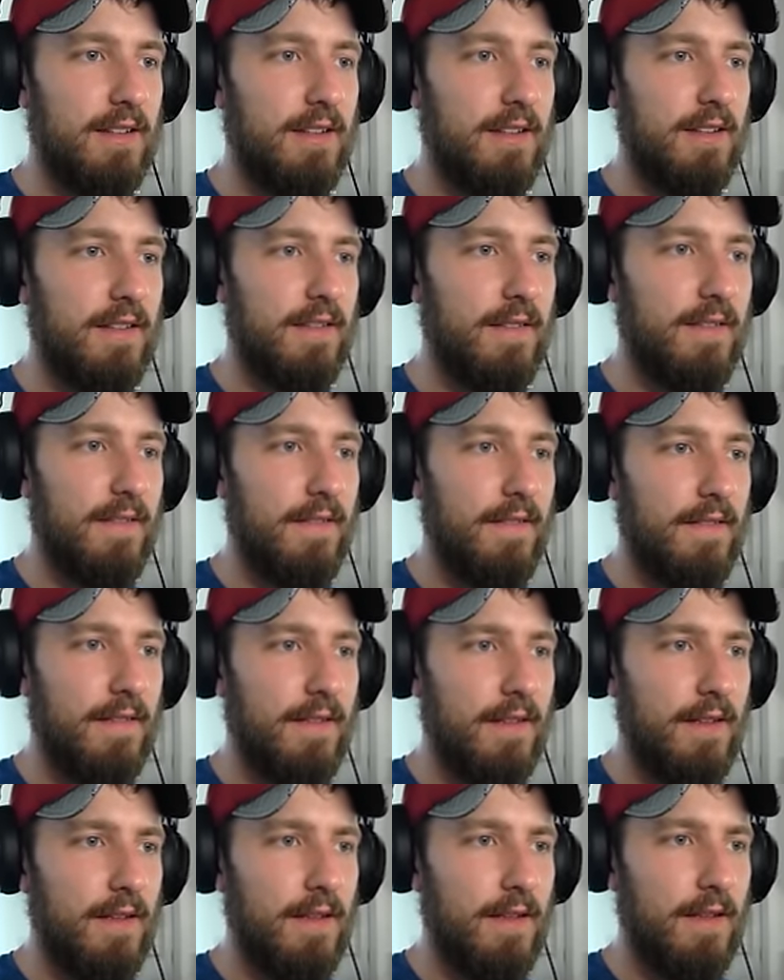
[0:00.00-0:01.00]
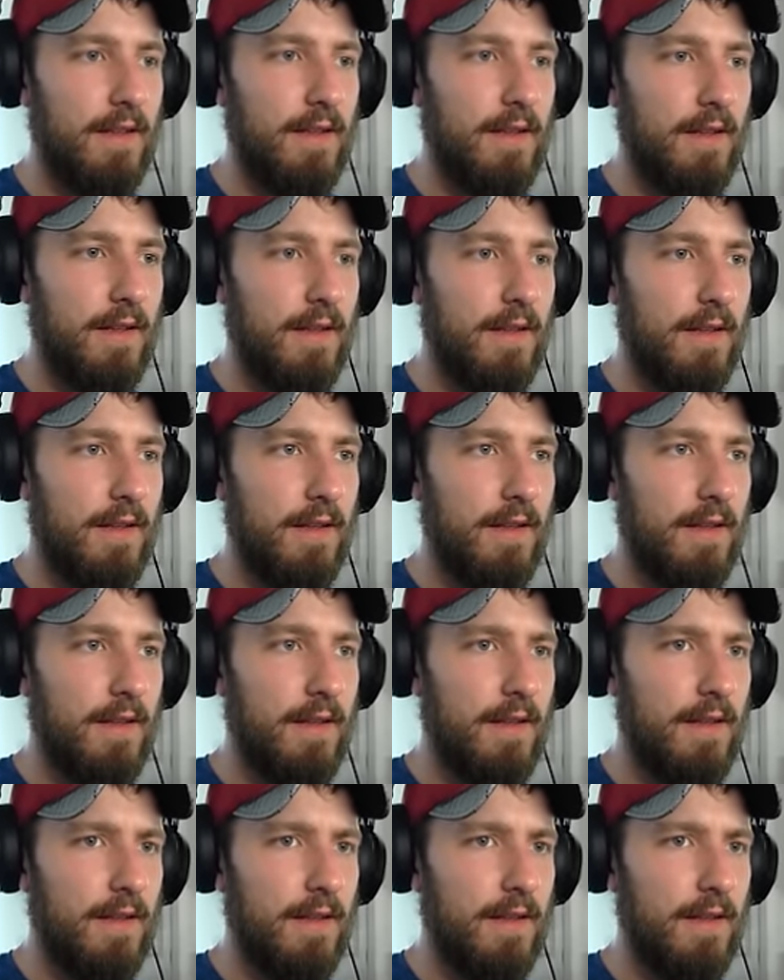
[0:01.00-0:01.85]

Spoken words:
Nothing is said.